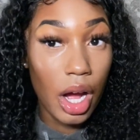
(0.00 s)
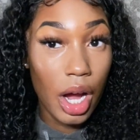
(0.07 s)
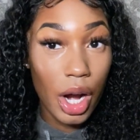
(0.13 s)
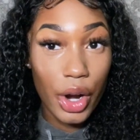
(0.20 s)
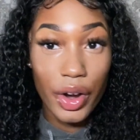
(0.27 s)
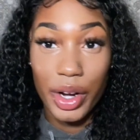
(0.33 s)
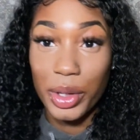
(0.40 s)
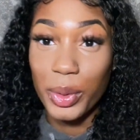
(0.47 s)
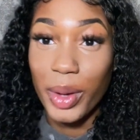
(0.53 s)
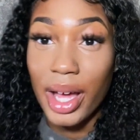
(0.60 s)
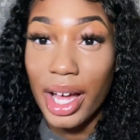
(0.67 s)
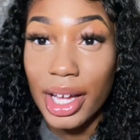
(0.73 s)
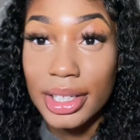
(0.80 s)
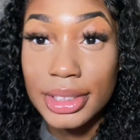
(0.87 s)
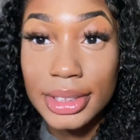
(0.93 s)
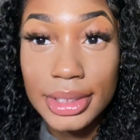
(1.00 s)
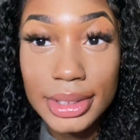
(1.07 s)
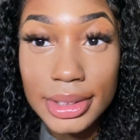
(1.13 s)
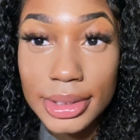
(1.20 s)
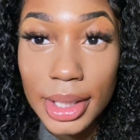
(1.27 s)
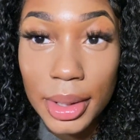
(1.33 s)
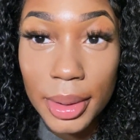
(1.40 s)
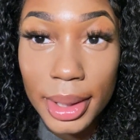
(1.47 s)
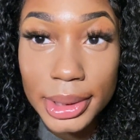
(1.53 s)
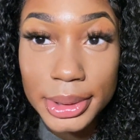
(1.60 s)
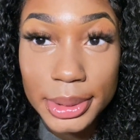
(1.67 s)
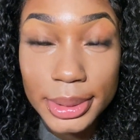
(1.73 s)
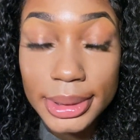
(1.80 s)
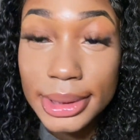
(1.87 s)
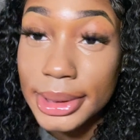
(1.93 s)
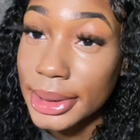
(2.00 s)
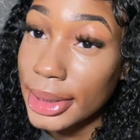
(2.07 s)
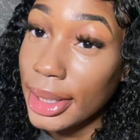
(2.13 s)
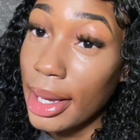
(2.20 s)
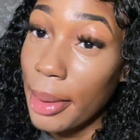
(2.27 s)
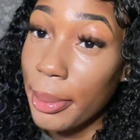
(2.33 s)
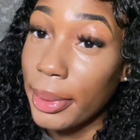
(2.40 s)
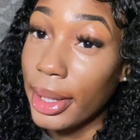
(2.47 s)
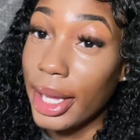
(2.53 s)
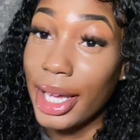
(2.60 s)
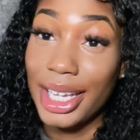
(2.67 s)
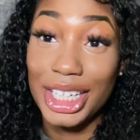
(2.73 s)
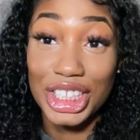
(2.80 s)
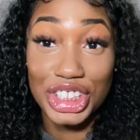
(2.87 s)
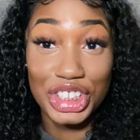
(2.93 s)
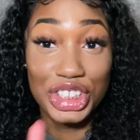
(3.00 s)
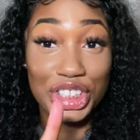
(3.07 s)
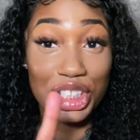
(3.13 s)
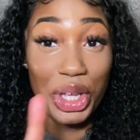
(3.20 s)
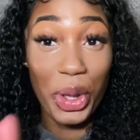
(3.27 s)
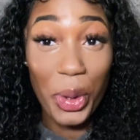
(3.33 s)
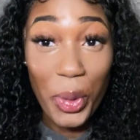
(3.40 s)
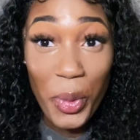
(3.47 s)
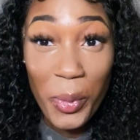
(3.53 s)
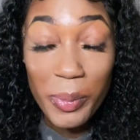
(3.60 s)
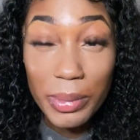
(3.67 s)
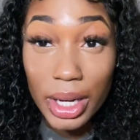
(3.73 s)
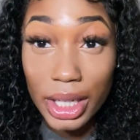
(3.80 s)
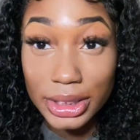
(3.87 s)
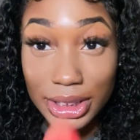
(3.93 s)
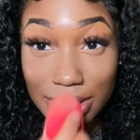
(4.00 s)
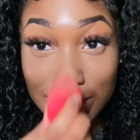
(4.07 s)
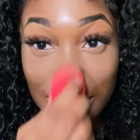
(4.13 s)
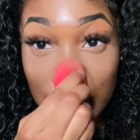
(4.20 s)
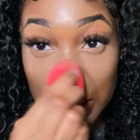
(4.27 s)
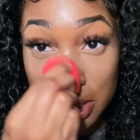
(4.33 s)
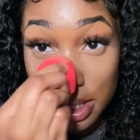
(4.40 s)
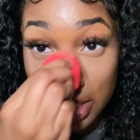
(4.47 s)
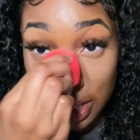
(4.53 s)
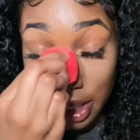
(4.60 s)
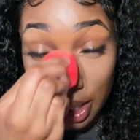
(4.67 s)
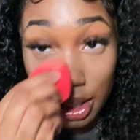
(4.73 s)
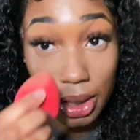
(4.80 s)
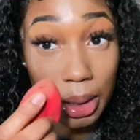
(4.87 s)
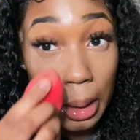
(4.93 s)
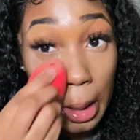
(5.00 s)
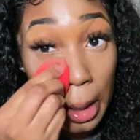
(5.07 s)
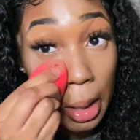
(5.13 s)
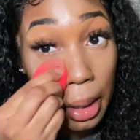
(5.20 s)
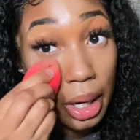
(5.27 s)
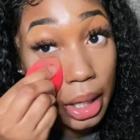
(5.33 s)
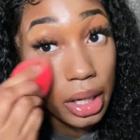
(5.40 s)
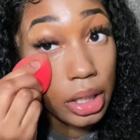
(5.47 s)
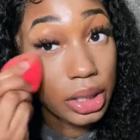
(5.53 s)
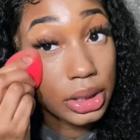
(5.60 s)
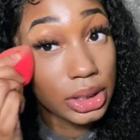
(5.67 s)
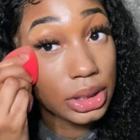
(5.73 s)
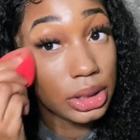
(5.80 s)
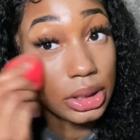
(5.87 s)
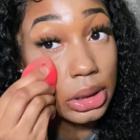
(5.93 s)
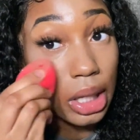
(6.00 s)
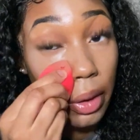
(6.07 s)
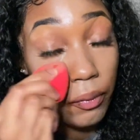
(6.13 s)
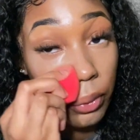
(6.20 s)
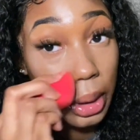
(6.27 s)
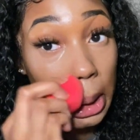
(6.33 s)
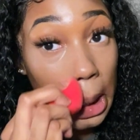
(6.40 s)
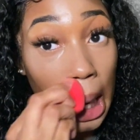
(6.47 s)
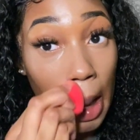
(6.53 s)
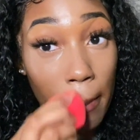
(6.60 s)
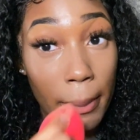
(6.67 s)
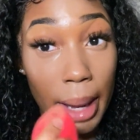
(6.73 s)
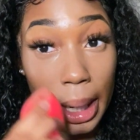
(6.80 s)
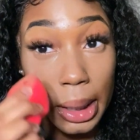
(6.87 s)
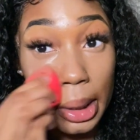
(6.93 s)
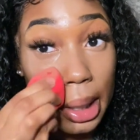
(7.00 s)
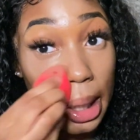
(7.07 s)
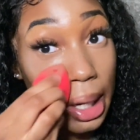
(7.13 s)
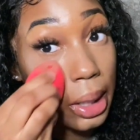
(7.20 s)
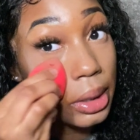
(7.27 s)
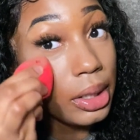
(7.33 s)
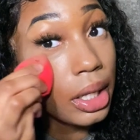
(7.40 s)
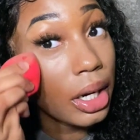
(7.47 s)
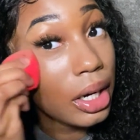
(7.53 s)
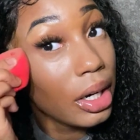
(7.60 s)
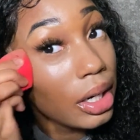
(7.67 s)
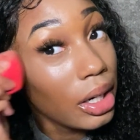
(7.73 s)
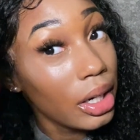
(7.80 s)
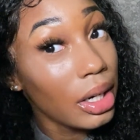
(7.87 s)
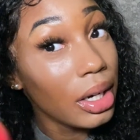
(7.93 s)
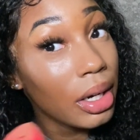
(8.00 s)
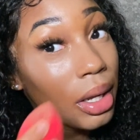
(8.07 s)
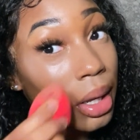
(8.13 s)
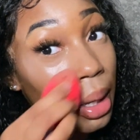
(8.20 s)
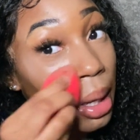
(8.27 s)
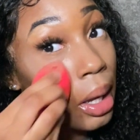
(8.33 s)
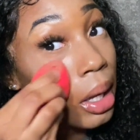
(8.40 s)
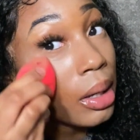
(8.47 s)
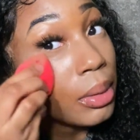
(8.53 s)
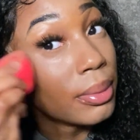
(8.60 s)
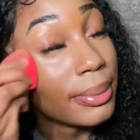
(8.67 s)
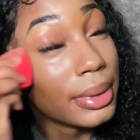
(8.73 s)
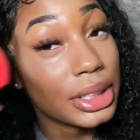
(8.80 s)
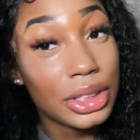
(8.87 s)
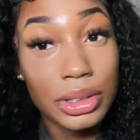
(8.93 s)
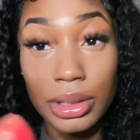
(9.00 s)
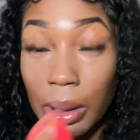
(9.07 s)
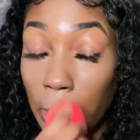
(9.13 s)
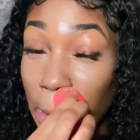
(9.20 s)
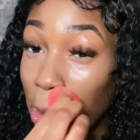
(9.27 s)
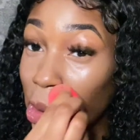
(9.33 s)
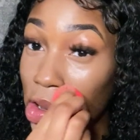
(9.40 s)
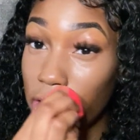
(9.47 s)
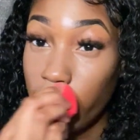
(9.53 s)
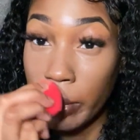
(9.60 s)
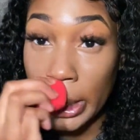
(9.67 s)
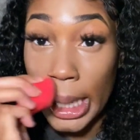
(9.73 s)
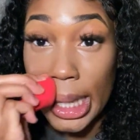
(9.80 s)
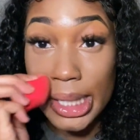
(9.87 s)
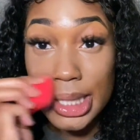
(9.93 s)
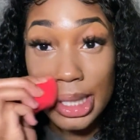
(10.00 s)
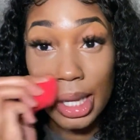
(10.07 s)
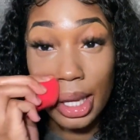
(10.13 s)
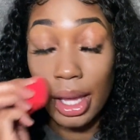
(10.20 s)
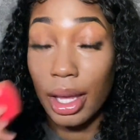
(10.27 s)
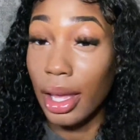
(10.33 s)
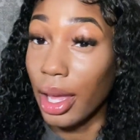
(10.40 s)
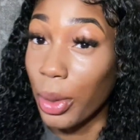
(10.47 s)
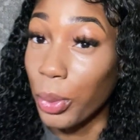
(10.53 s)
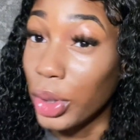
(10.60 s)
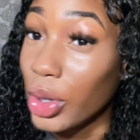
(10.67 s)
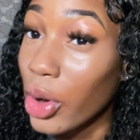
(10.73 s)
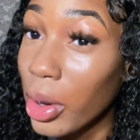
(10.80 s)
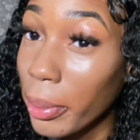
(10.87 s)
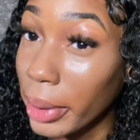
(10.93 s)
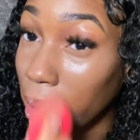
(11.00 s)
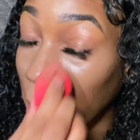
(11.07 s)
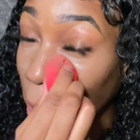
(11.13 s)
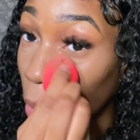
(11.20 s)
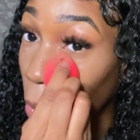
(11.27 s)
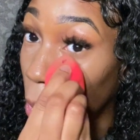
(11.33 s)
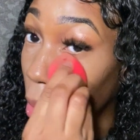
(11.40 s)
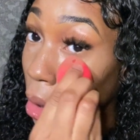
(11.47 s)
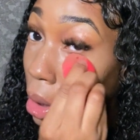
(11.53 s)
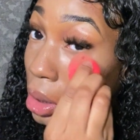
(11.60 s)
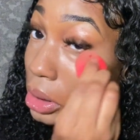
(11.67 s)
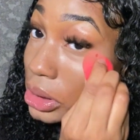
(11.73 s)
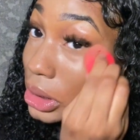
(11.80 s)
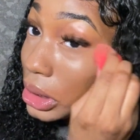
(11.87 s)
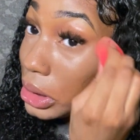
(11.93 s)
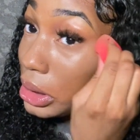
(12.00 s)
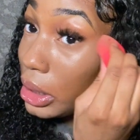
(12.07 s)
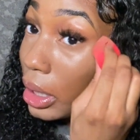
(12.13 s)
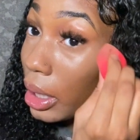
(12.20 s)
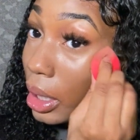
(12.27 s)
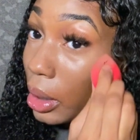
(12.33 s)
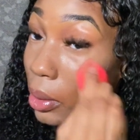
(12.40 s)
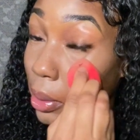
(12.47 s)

Alright, you guys. So as you can see, I applied too much concealer and it's definitely not my color, but you know, we're gonna finesse it and we're gonna make it work today.